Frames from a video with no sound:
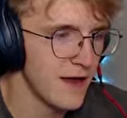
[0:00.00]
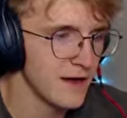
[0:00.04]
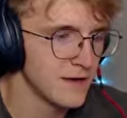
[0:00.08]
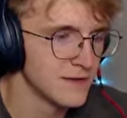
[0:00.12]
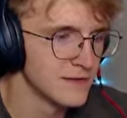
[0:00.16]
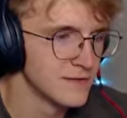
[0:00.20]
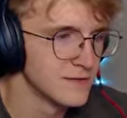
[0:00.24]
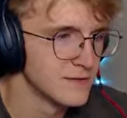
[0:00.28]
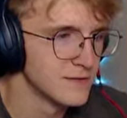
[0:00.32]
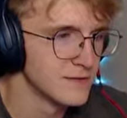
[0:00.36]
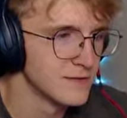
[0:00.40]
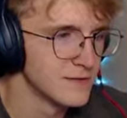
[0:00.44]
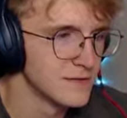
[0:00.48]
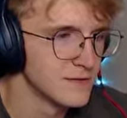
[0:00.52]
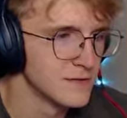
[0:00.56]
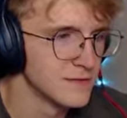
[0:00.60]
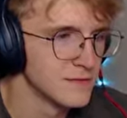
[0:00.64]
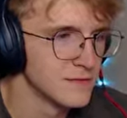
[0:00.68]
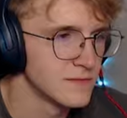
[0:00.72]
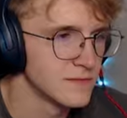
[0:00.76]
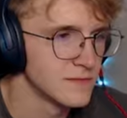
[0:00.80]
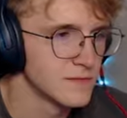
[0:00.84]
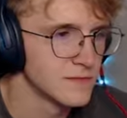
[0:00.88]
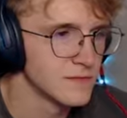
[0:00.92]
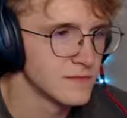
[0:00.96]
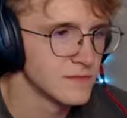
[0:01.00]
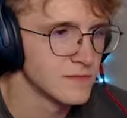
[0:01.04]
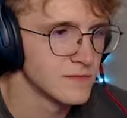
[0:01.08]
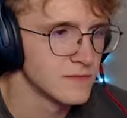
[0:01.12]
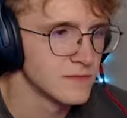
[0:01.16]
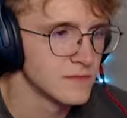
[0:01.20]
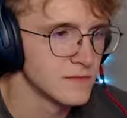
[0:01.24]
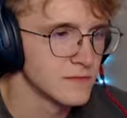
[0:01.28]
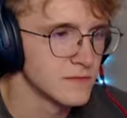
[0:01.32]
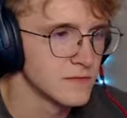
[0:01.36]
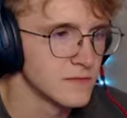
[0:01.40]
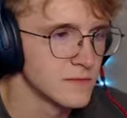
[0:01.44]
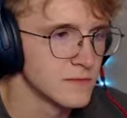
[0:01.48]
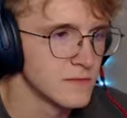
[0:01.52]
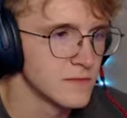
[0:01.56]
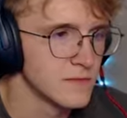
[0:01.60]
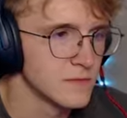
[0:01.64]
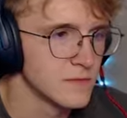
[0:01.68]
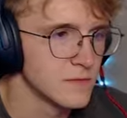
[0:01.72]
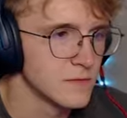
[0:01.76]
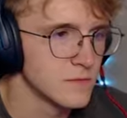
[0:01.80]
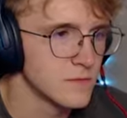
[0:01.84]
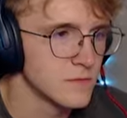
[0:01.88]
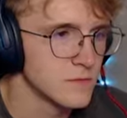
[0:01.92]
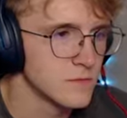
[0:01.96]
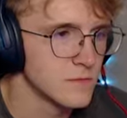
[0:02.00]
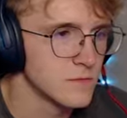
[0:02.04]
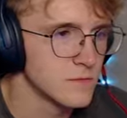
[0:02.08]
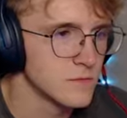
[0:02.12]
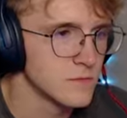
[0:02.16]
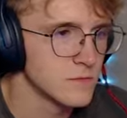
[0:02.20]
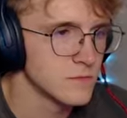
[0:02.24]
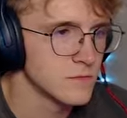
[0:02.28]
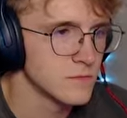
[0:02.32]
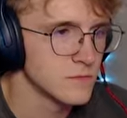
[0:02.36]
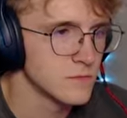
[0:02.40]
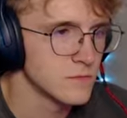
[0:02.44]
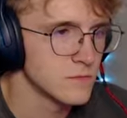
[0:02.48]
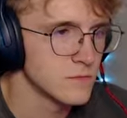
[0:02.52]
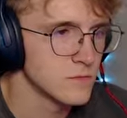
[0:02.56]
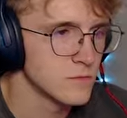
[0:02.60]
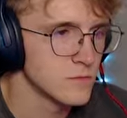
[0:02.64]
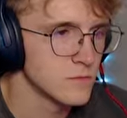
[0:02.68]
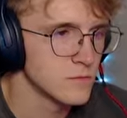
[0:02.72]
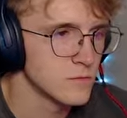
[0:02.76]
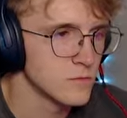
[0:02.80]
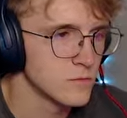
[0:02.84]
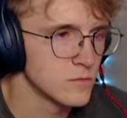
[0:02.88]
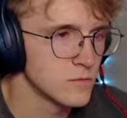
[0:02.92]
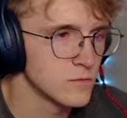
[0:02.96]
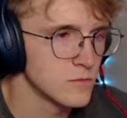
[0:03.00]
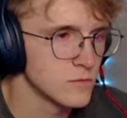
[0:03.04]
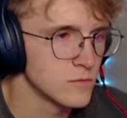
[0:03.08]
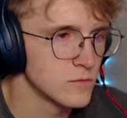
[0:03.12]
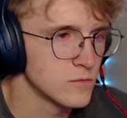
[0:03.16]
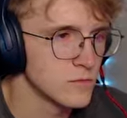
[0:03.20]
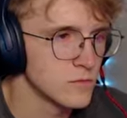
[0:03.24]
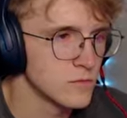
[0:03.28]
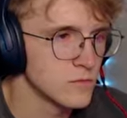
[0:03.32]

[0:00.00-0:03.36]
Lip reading: [no speech]